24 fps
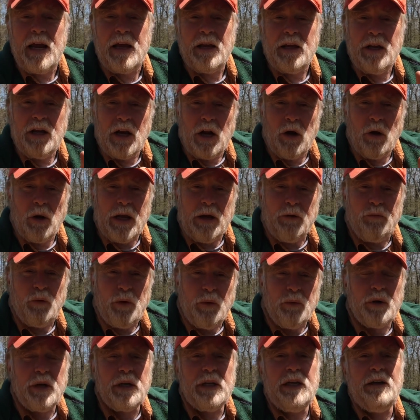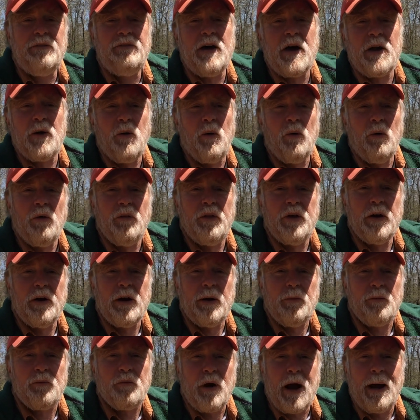you know, if we were to leave that hole there, it
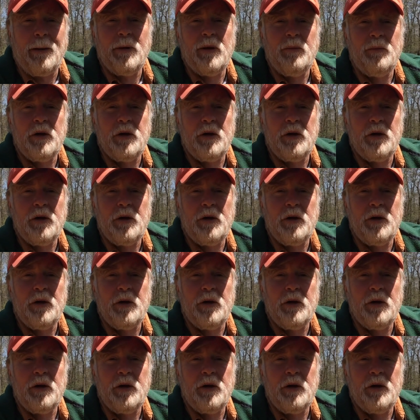would probably